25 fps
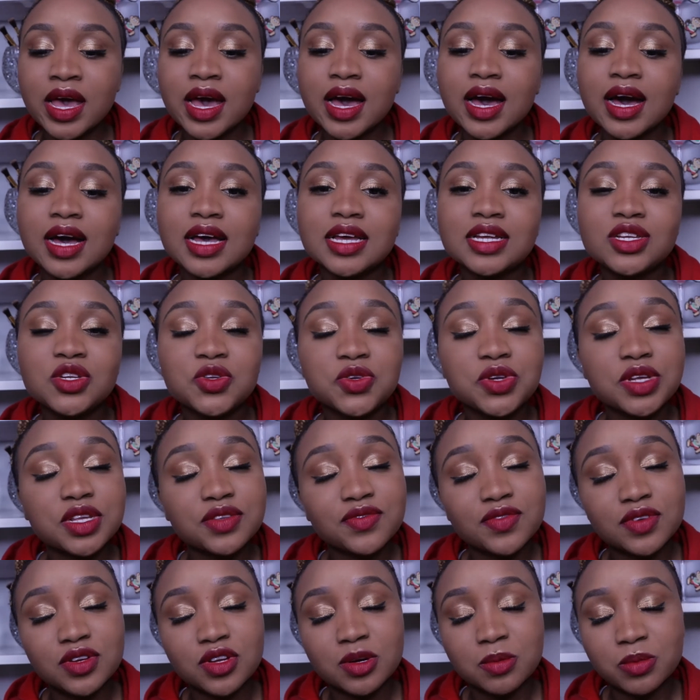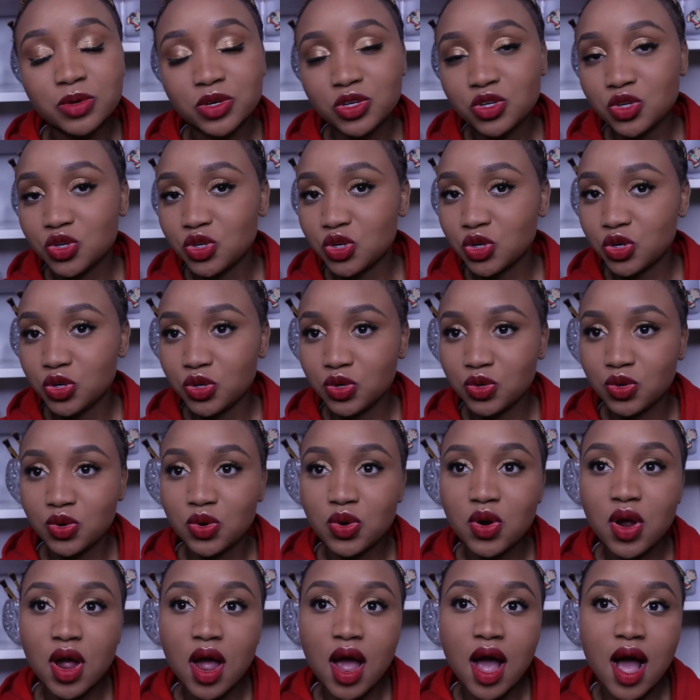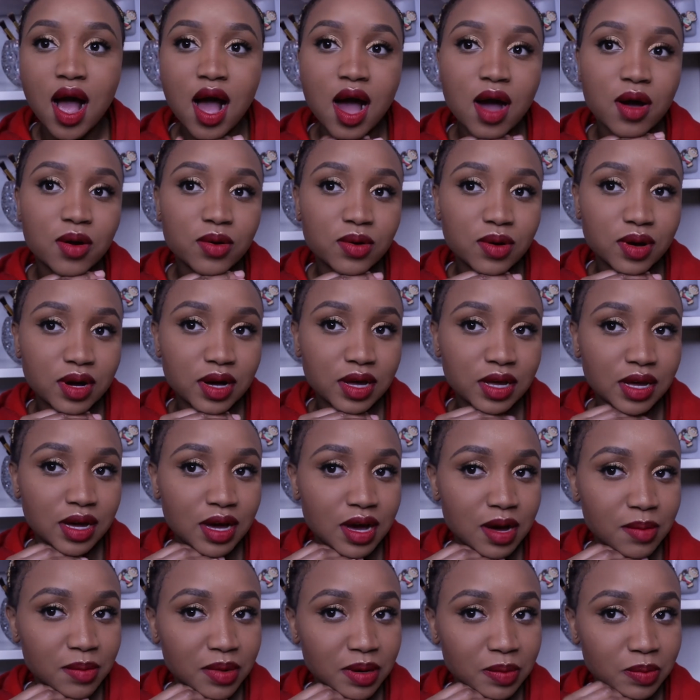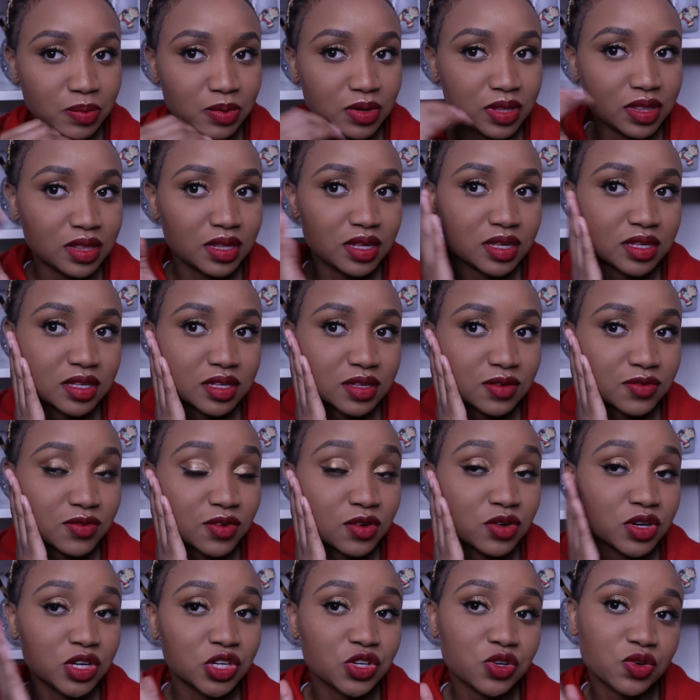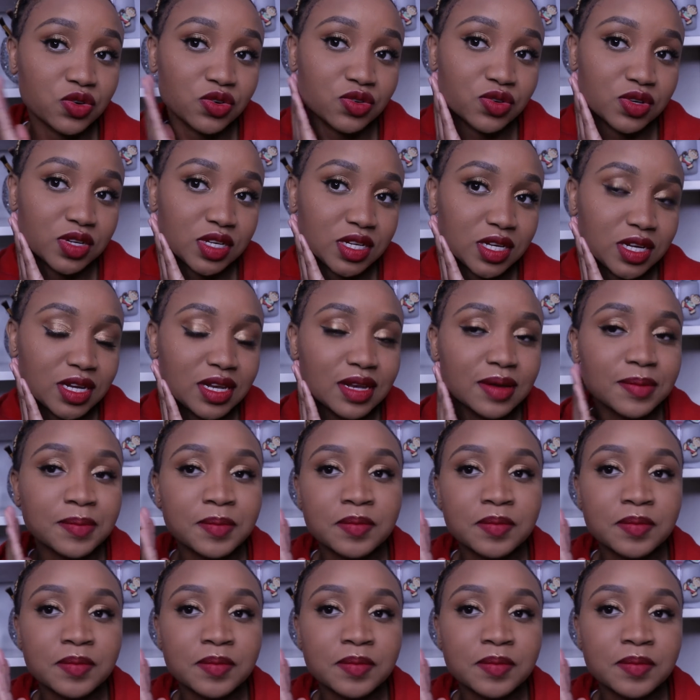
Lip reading: In today's video I'm going to show you how I come up with this foundation routine.